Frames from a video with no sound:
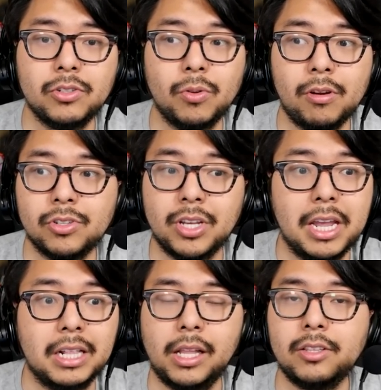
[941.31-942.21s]
So they're
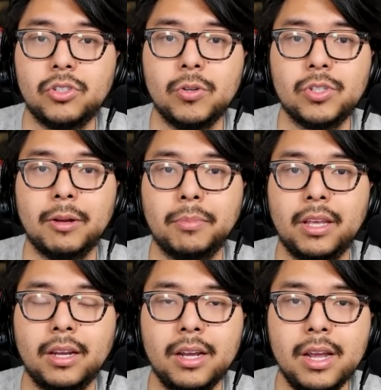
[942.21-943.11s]
saying, let's do
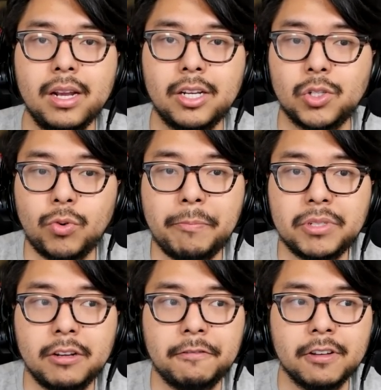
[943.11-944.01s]
something
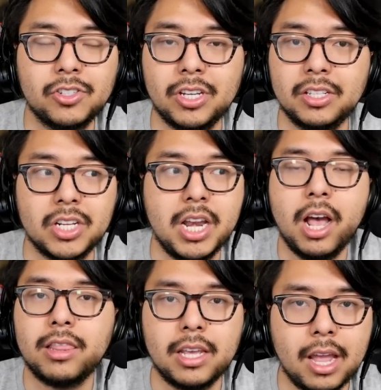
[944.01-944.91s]
disruptive since
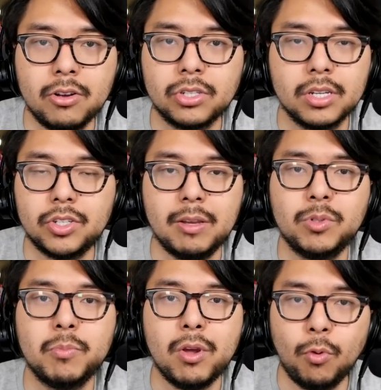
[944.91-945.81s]
nothing else seems
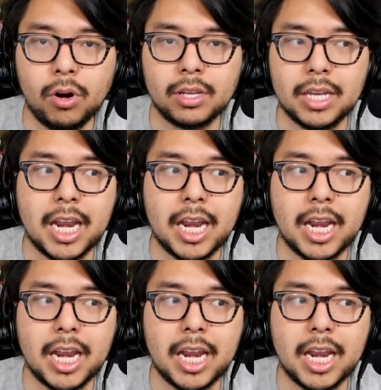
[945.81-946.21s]
to be working.